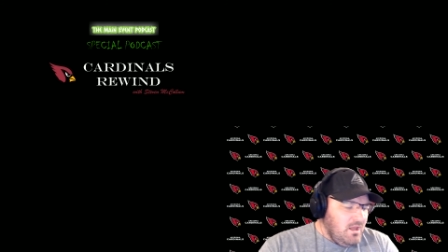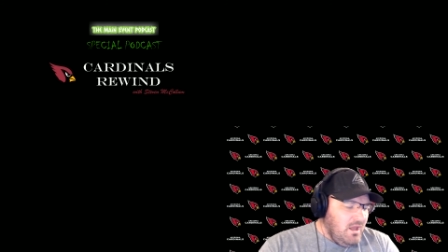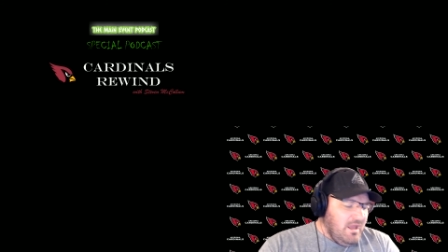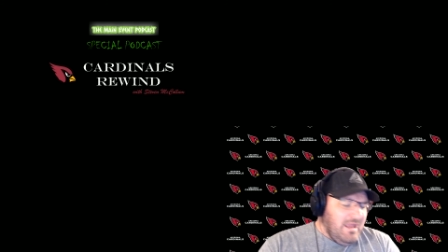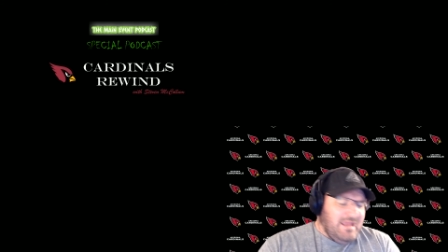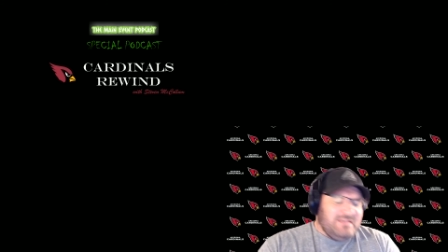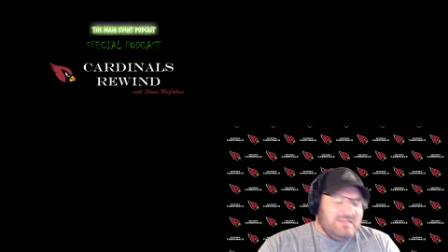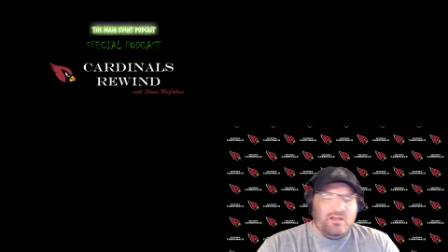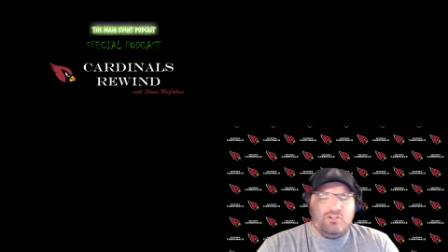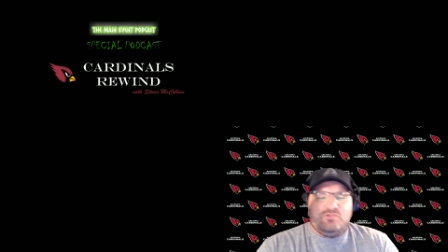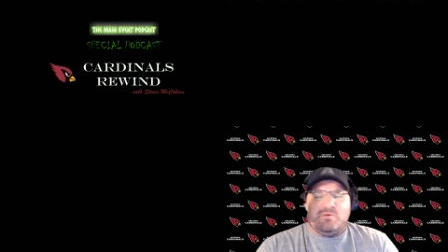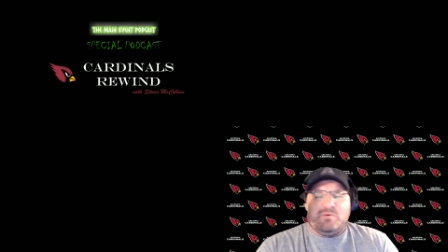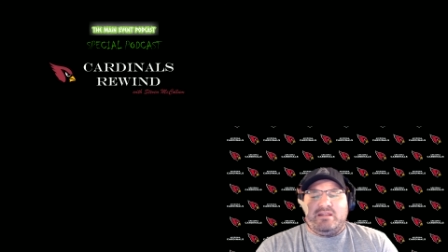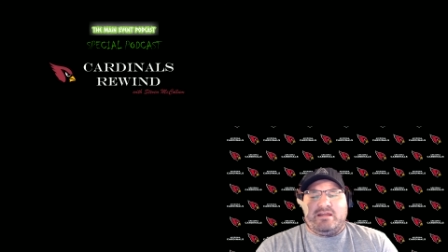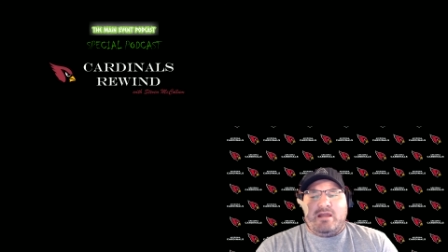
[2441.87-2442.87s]
He's
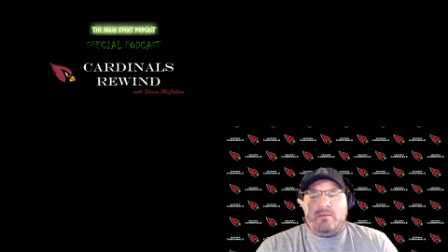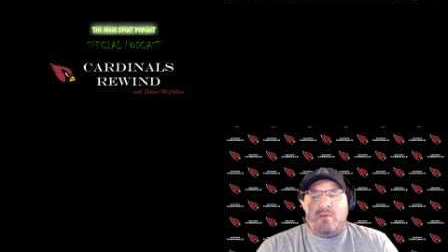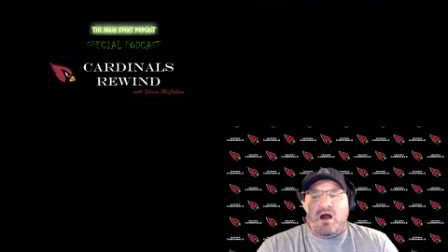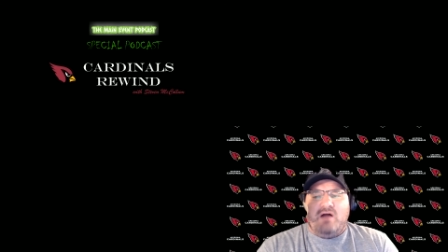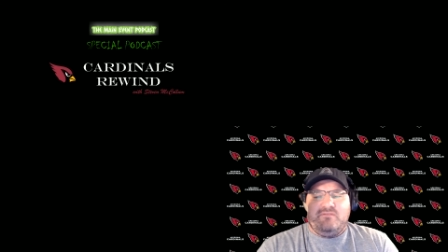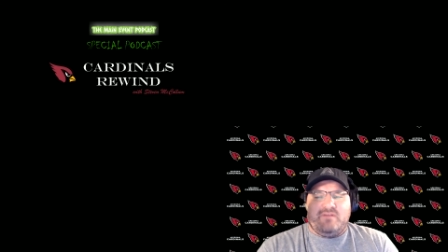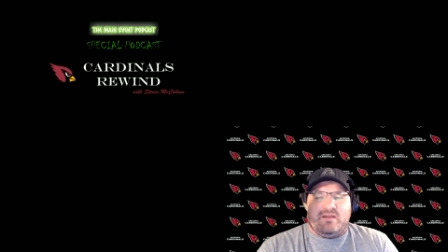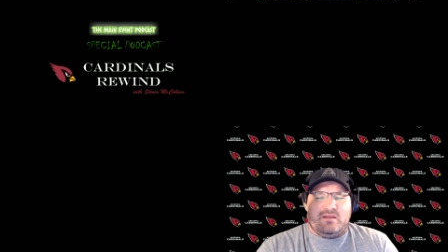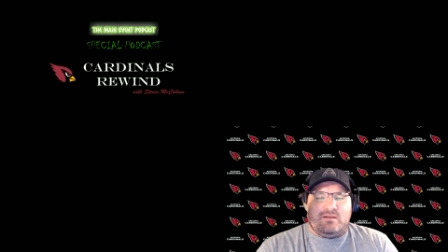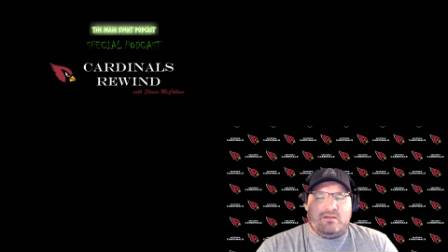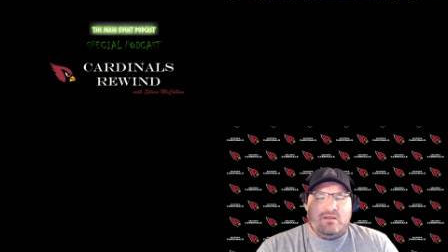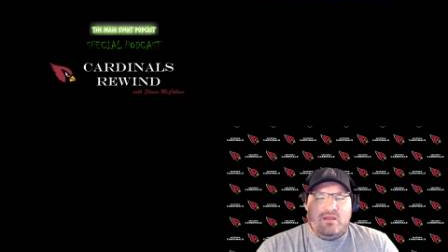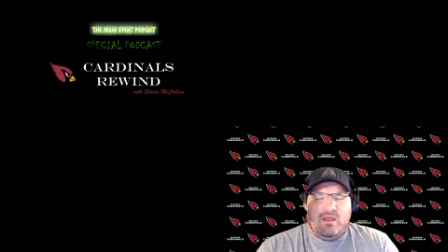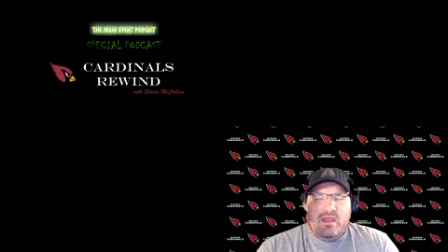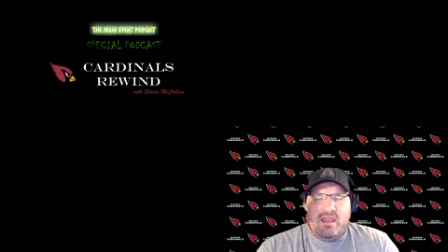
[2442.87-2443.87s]
eligible to come off it.
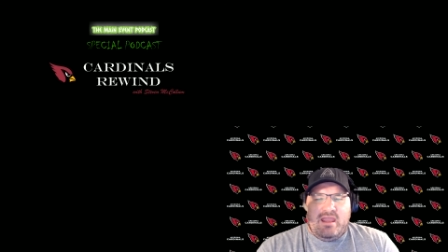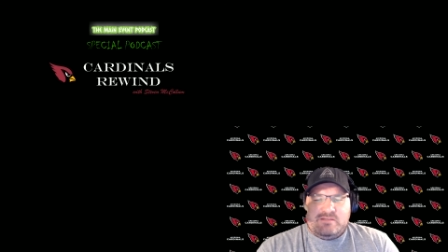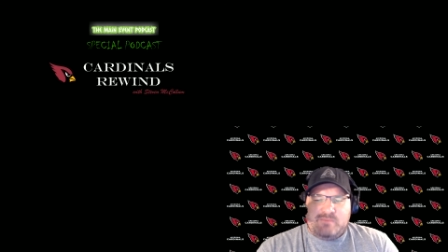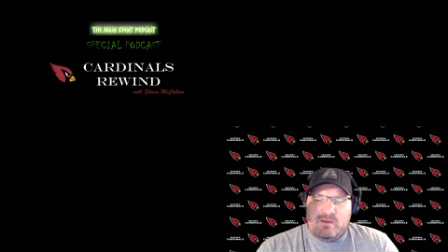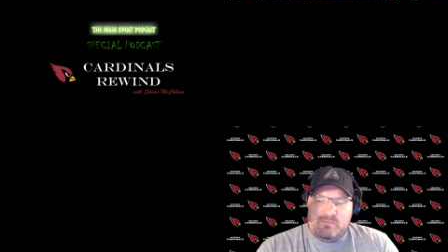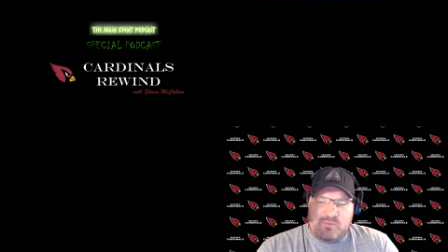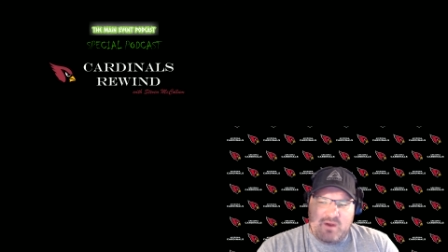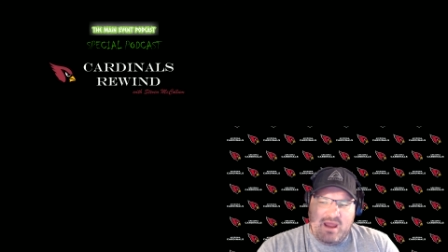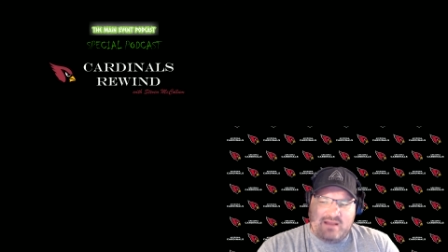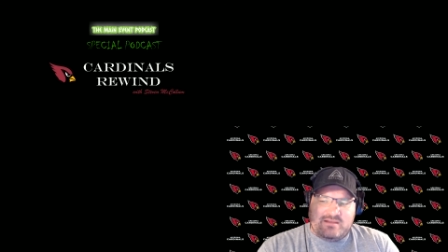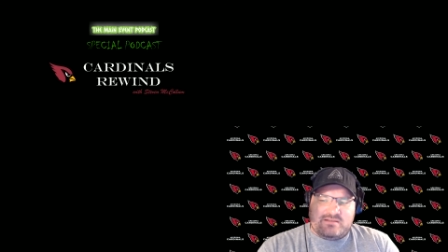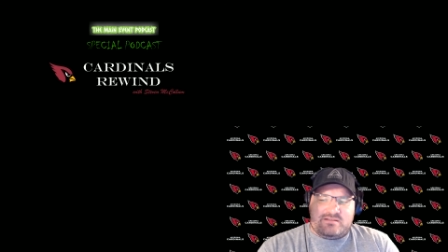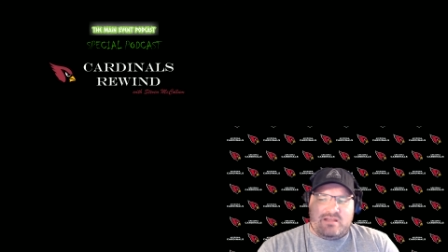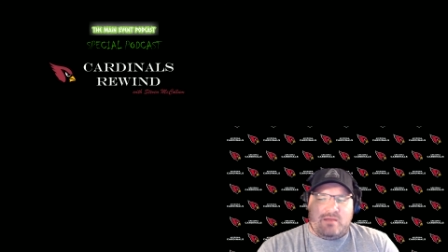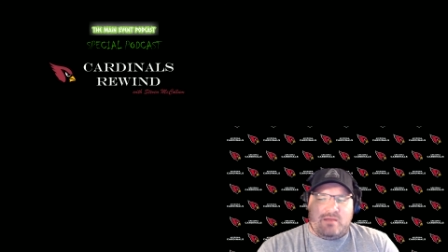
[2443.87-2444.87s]
He's been
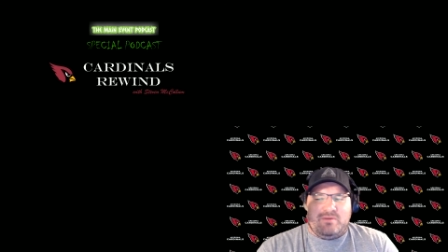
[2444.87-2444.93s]
practicing,